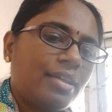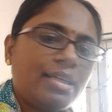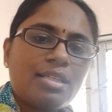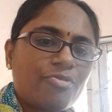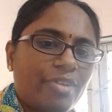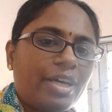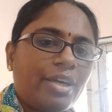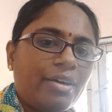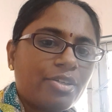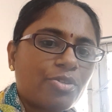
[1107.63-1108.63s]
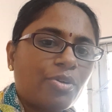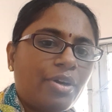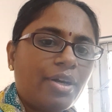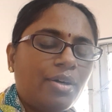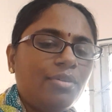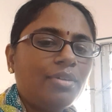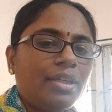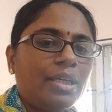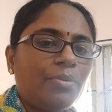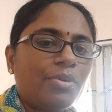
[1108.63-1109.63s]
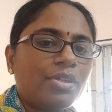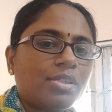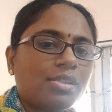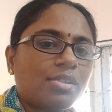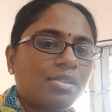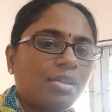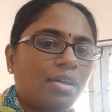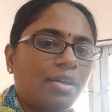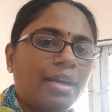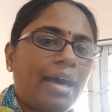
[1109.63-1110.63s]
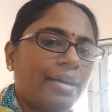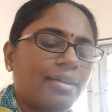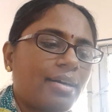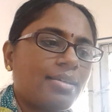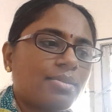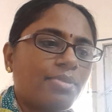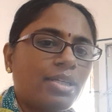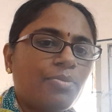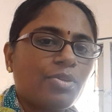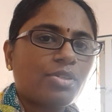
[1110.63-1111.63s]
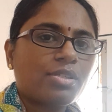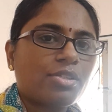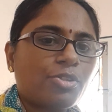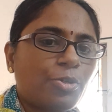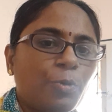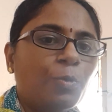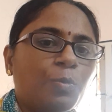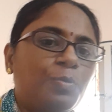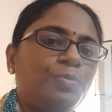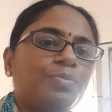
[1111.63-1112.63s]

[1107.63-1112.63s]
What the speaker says: He is 5 years old now. He was diagnosed when he was 2.